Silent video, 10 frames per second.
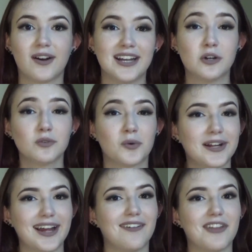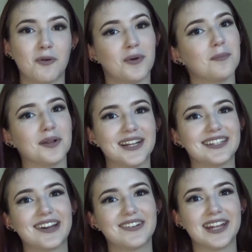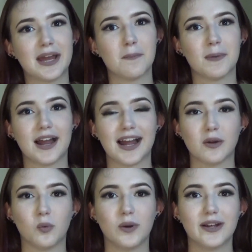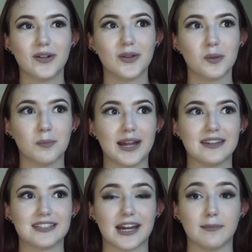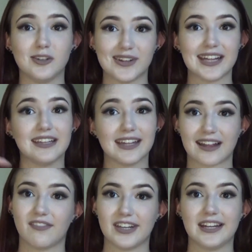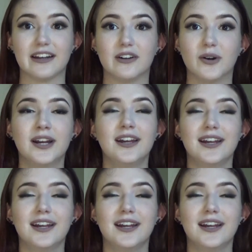I don't quite have that one planned out yet, but I will by the time you see this video.